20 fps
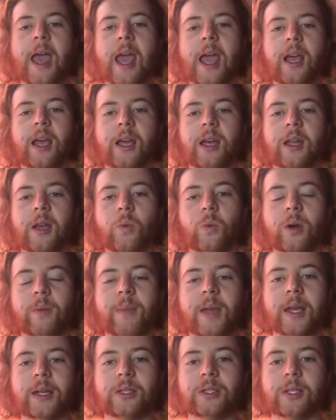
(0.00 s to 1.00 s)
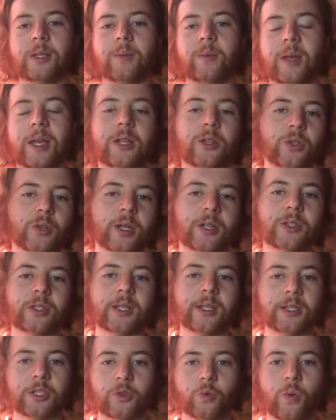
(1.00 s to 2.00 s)
And what makes them
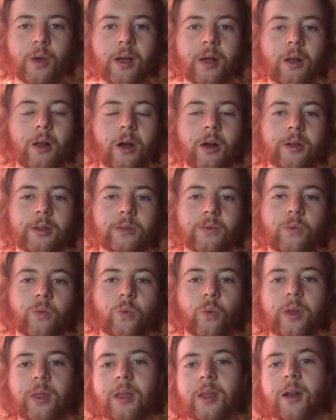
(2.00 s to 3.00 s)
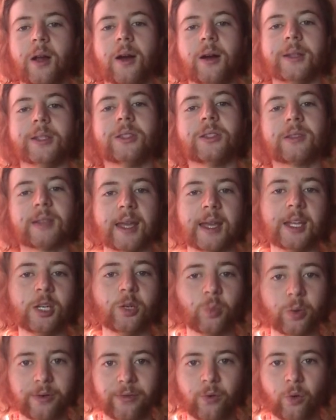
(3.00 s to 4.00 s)
interesting as well with an
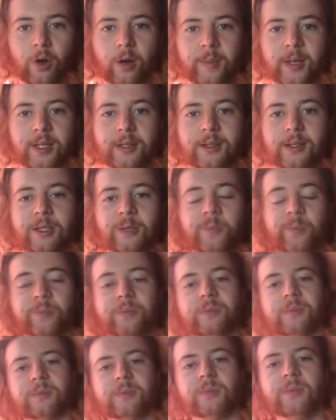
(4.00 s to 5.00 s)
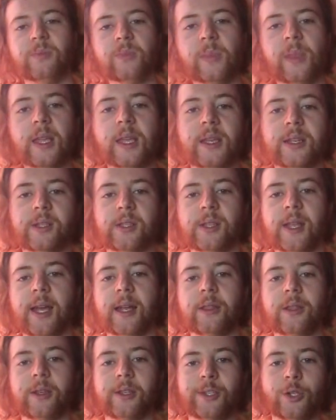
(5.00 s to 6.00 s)
on-stage performance is
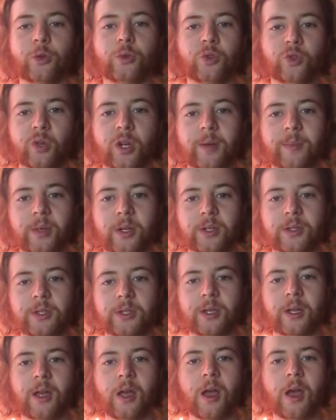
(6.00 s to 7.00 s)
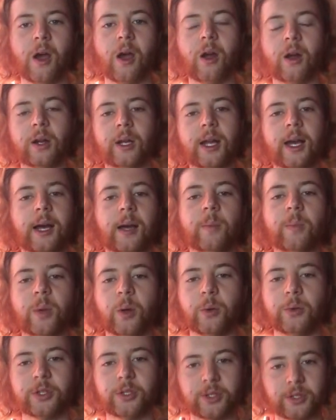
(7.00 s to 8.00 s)
that the 2 drummers are not
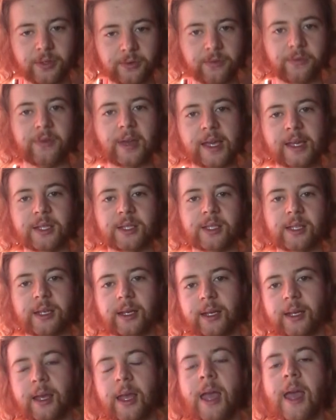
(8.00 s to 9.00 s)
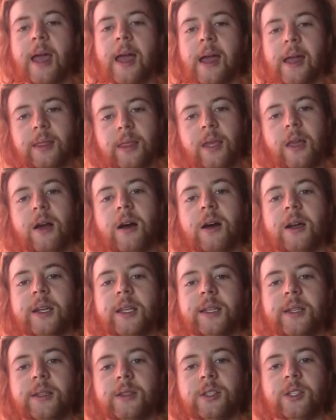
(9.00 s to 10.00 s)
both just facing at the
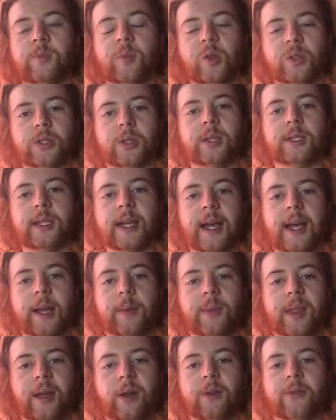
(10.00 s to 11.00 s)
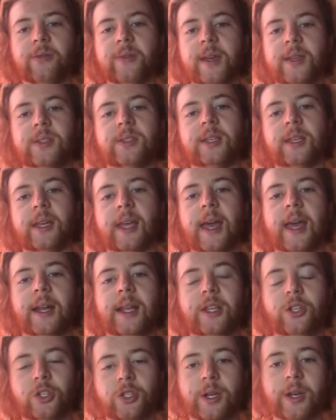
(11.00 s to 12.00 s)
audience. Most of the time they are facing
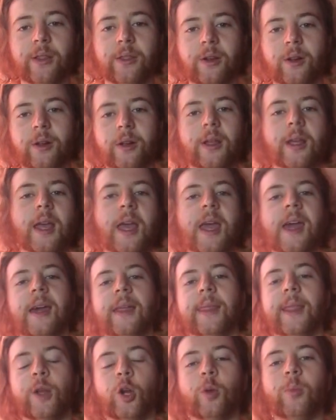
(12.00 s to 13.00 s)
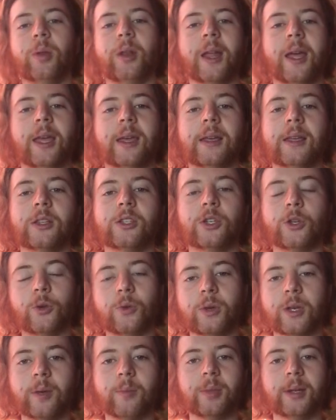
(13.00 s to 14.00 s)
at each other, and they are playing
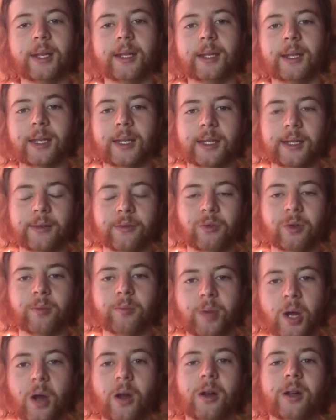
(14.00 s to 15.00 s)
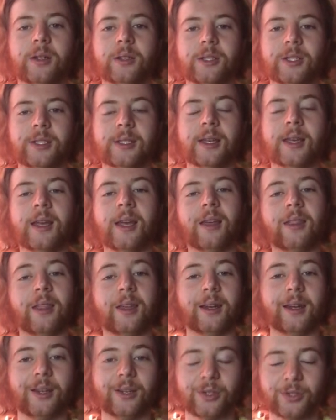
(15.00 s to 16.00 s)
2 completely different parts
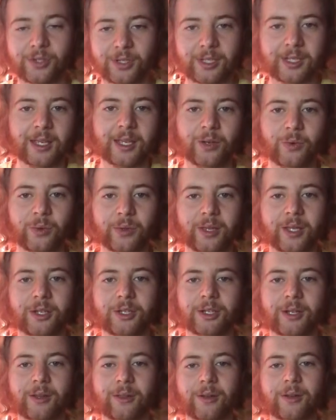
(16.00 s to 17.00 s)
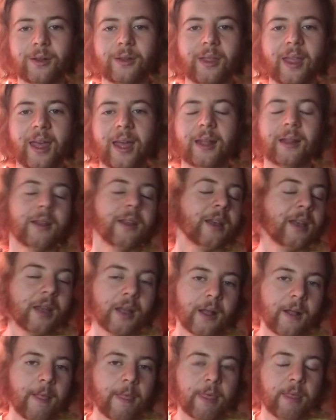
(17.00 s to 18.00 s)
that intersync with each other, that
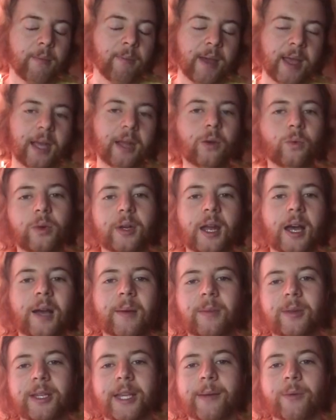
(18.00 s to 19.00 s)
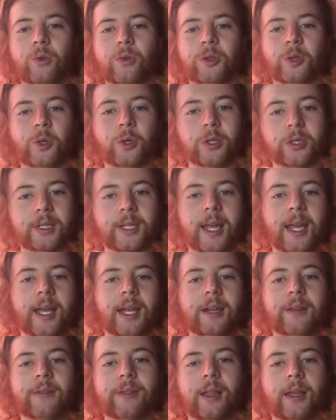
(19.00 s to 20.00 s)
the band would not be able to
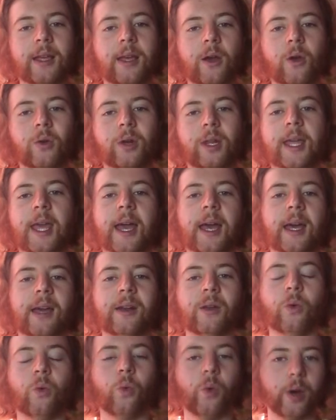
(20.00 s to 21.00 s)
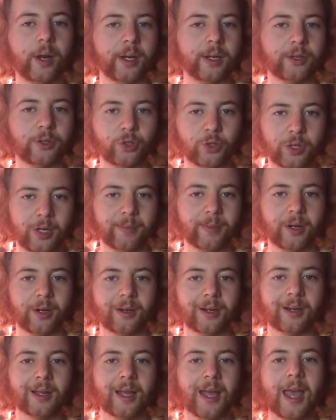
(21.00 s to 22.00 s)
create if they only had one
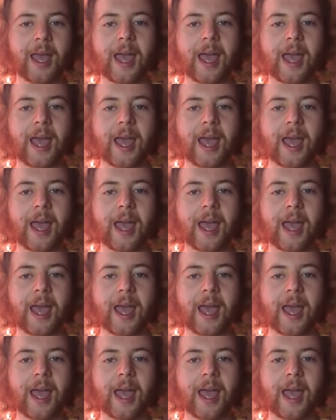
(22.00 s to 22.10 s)
drummer.